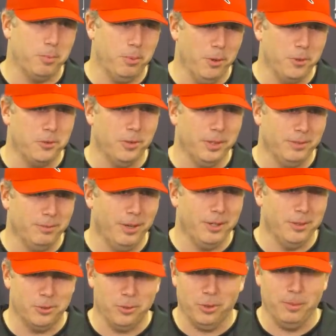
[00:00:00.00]
approach, right?
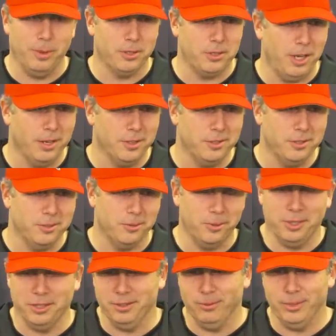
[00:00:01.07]
Writing a story about challenges.
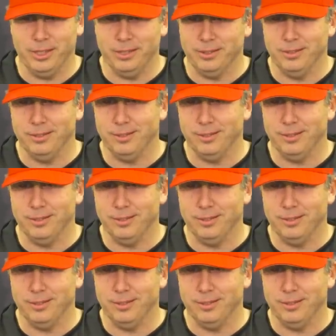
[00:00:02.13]
We can we can